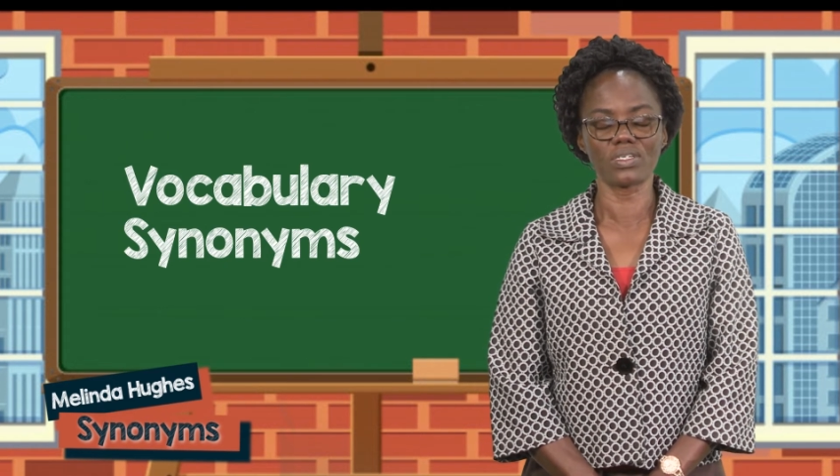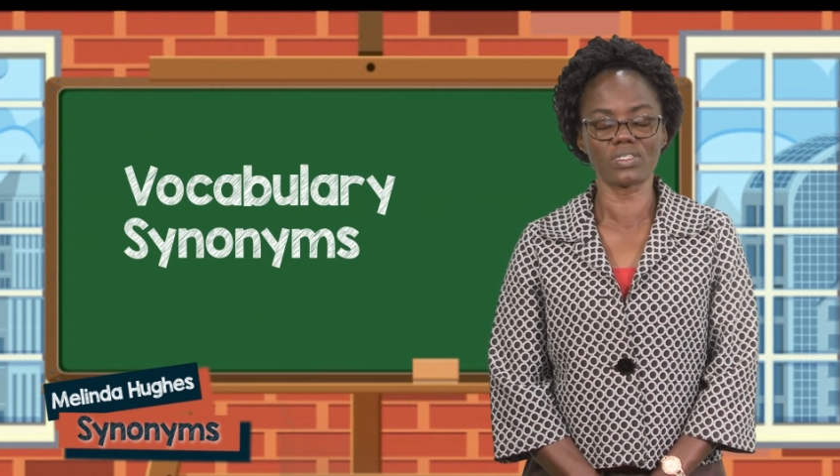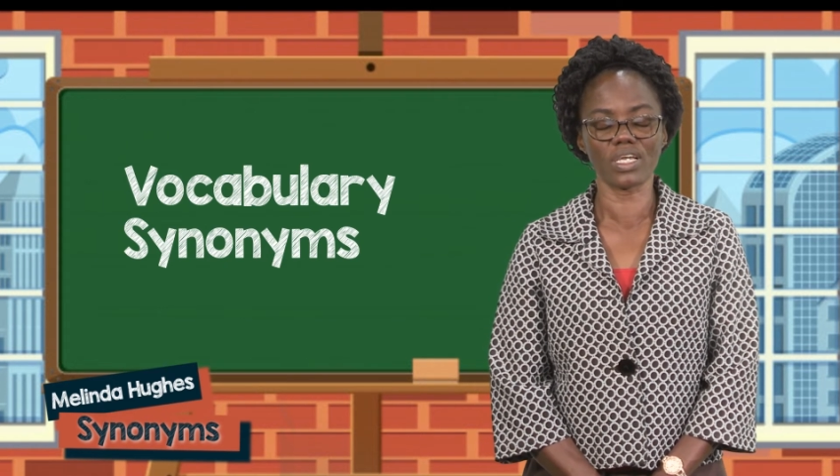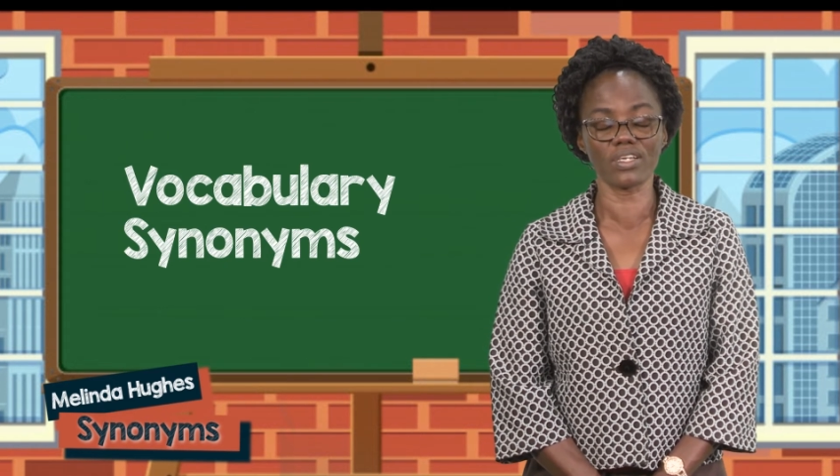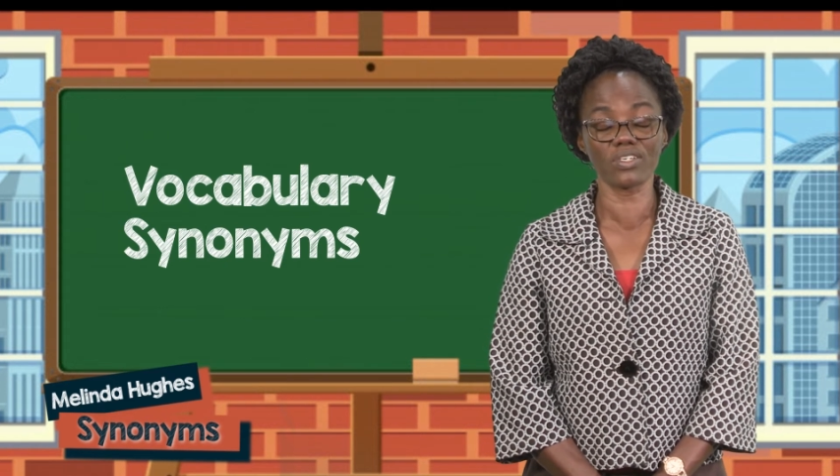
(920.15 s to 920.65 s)

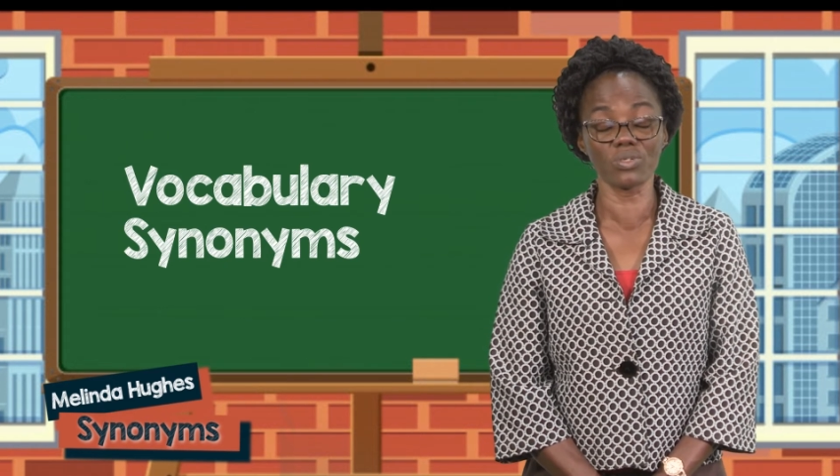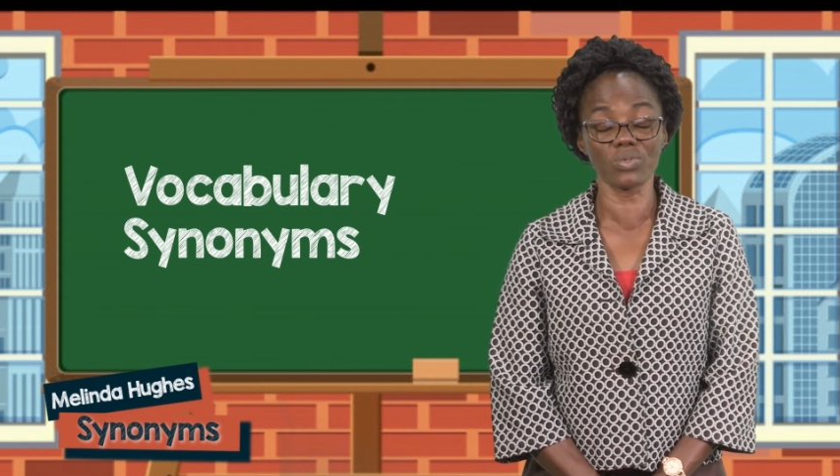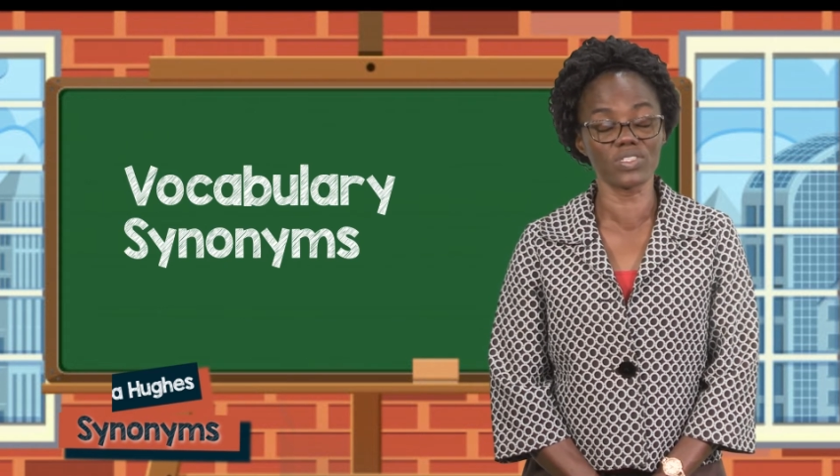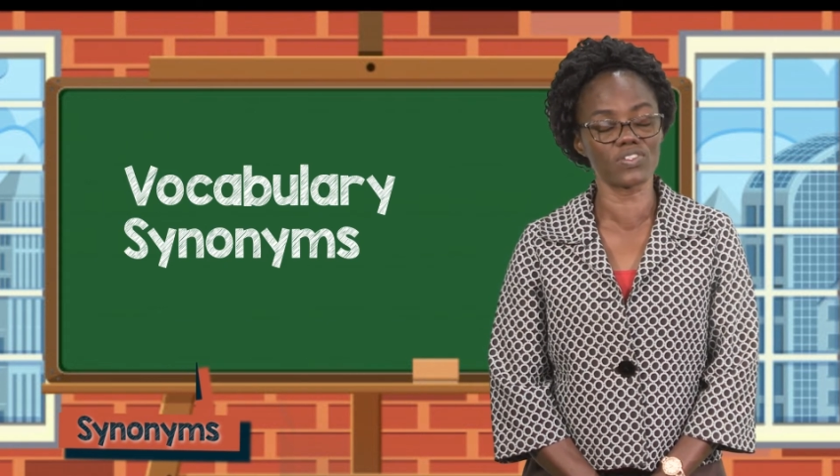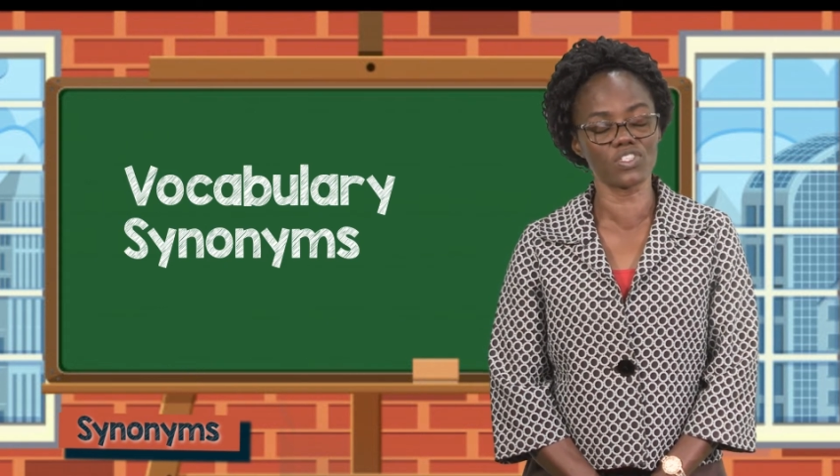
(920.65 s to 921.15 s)
Thank you
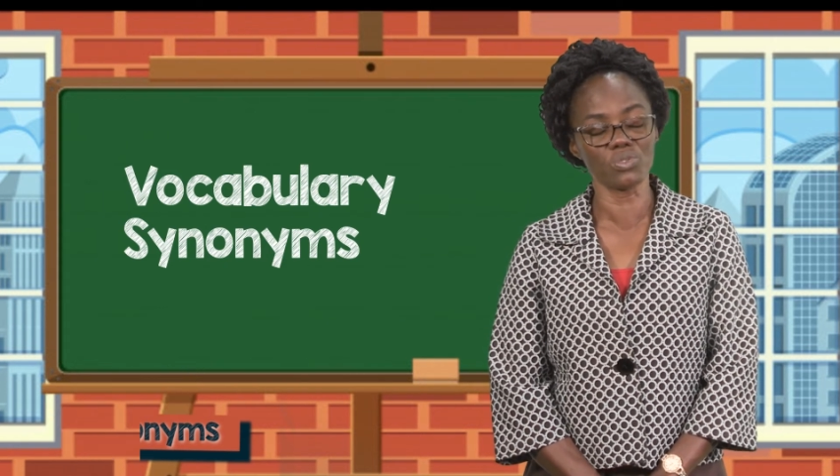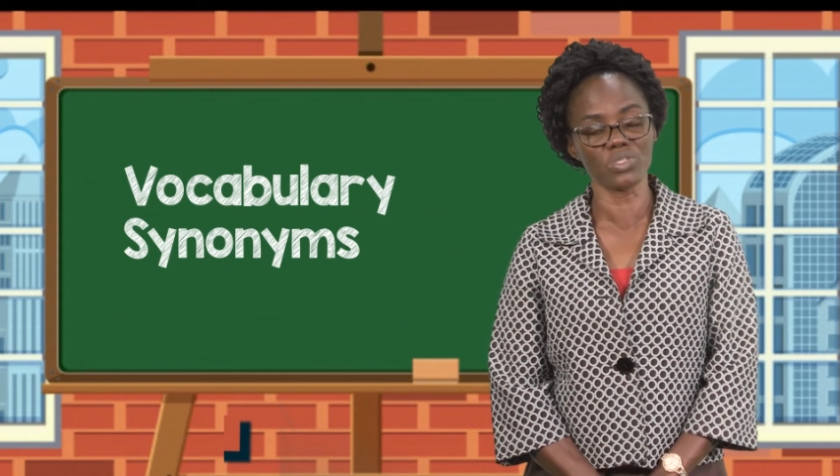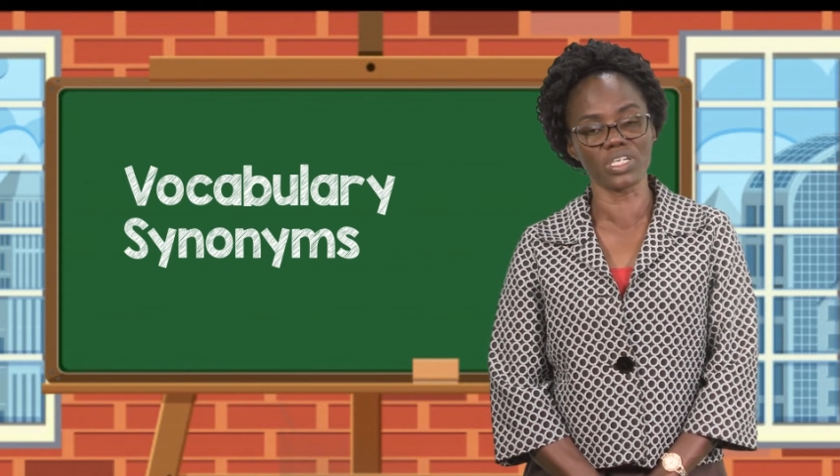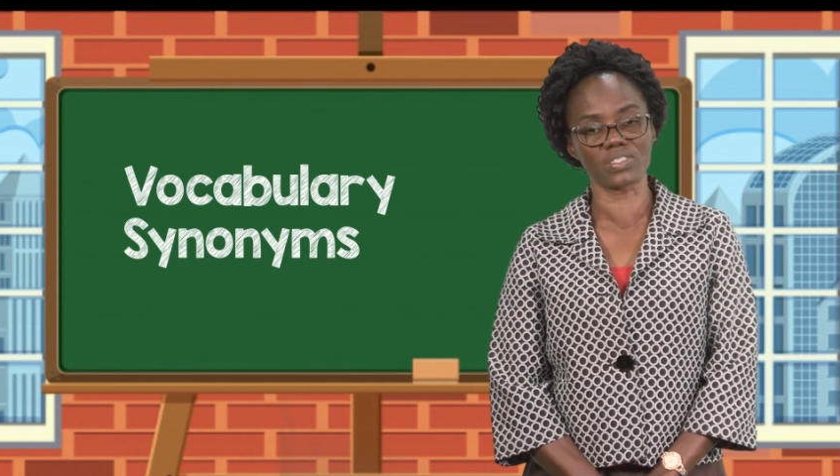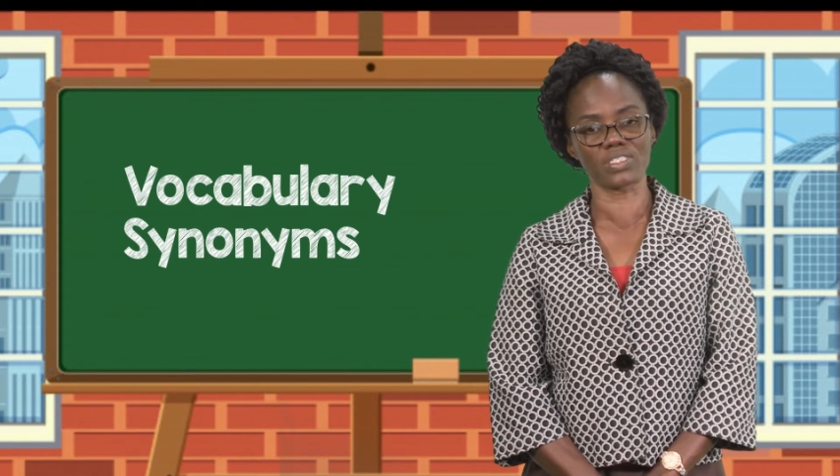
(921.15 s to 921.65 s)
and see you
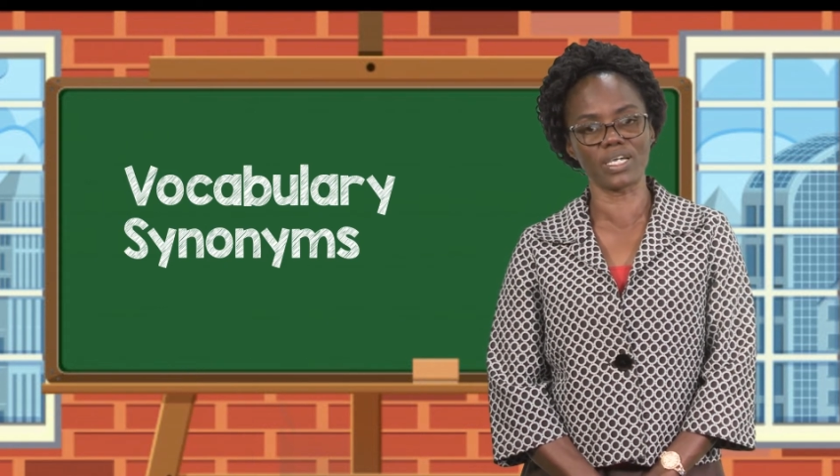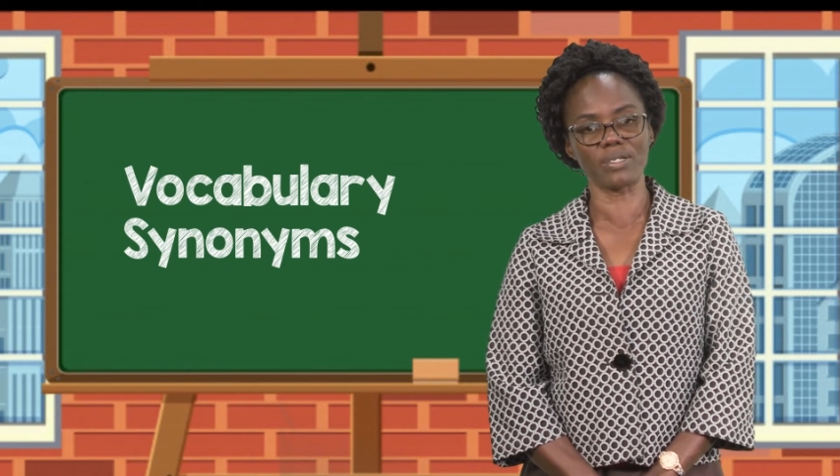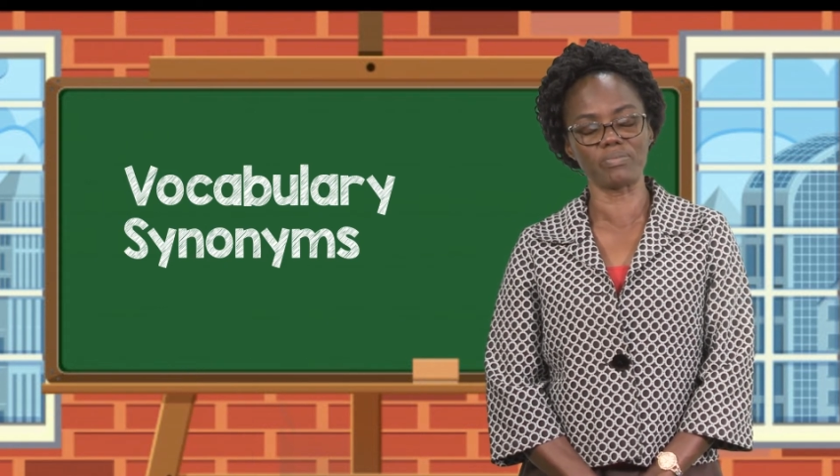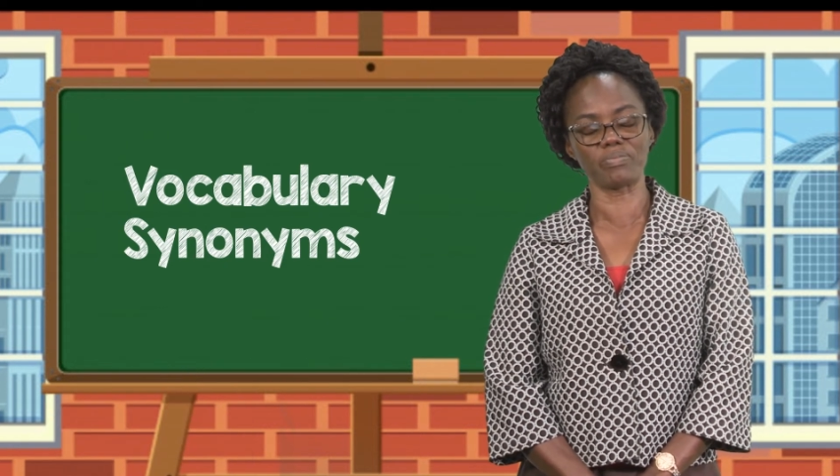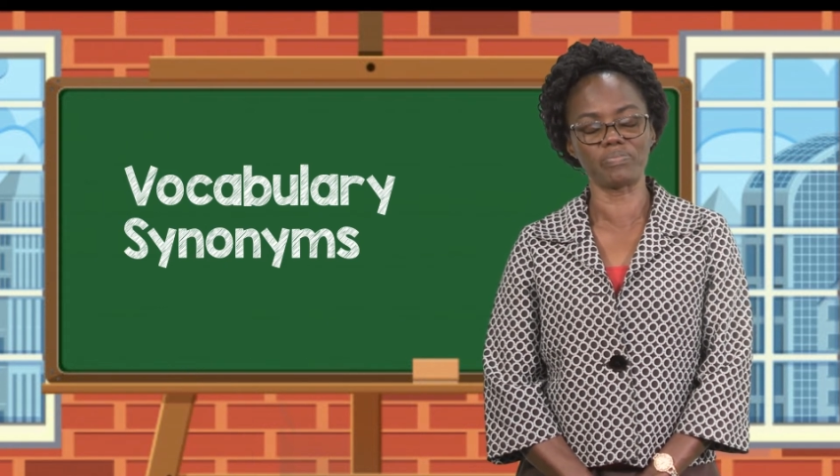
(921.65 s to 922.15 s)
next
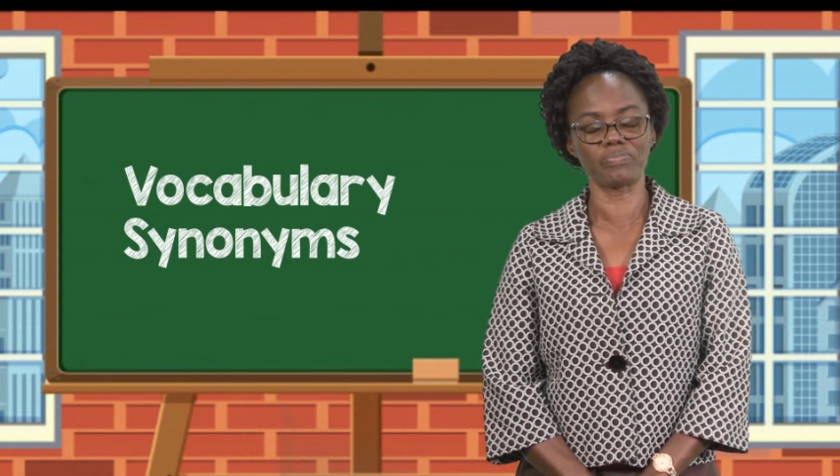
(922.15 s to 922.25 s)
time.